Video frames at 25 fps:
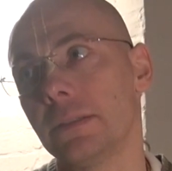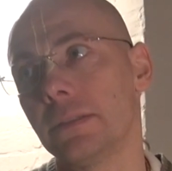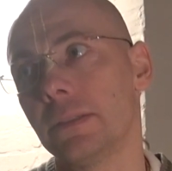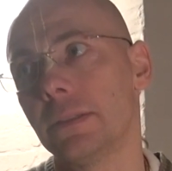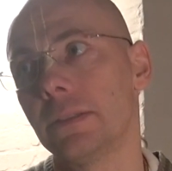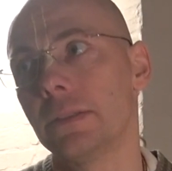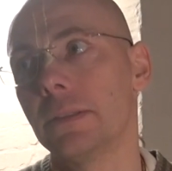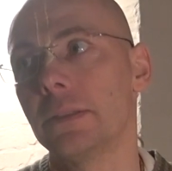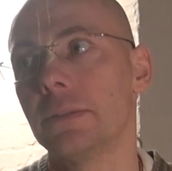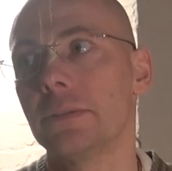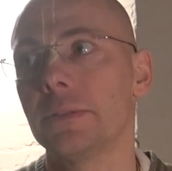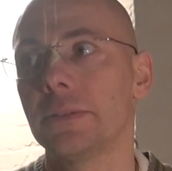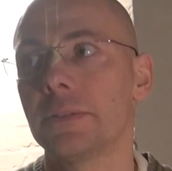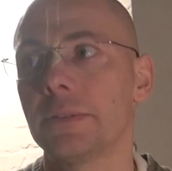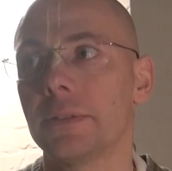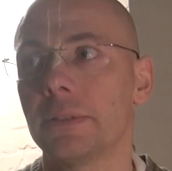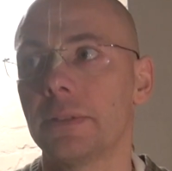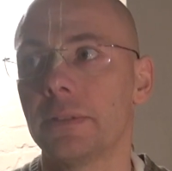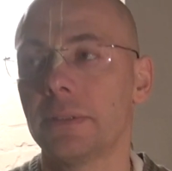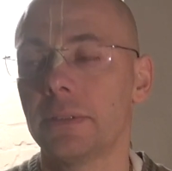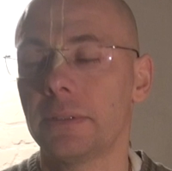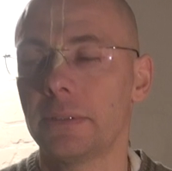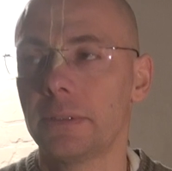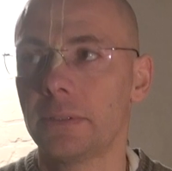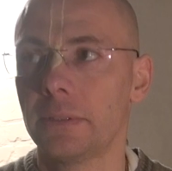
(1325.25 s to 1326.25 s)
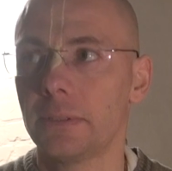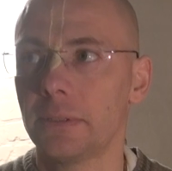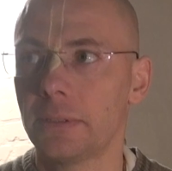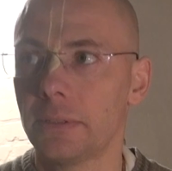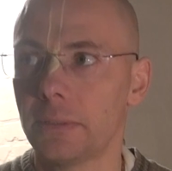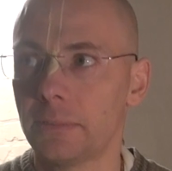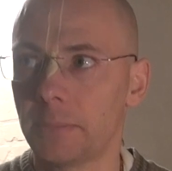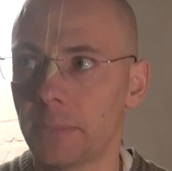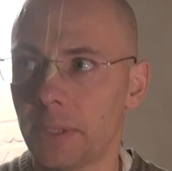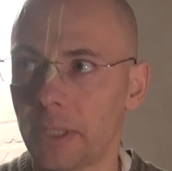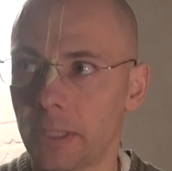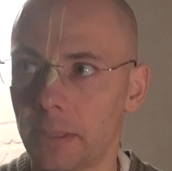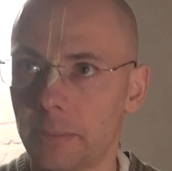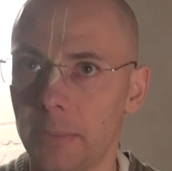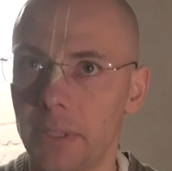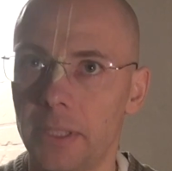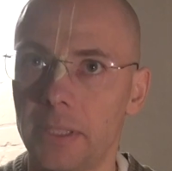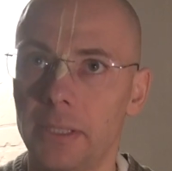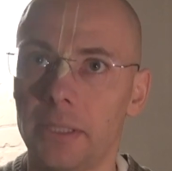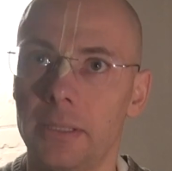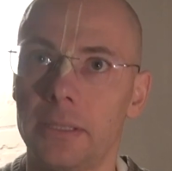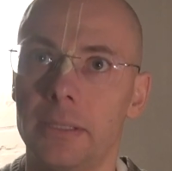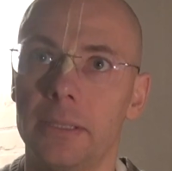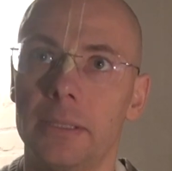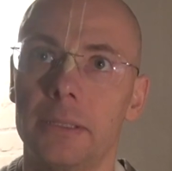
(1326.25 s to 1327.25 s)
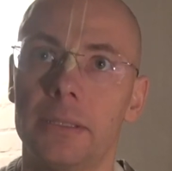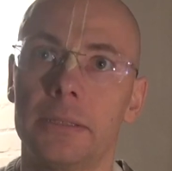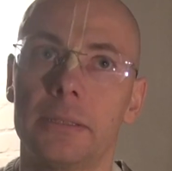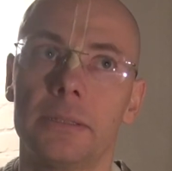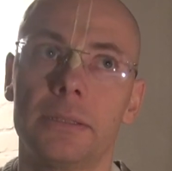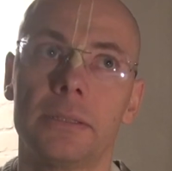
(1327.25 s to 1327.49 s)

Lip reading: and then there is the Paramananda,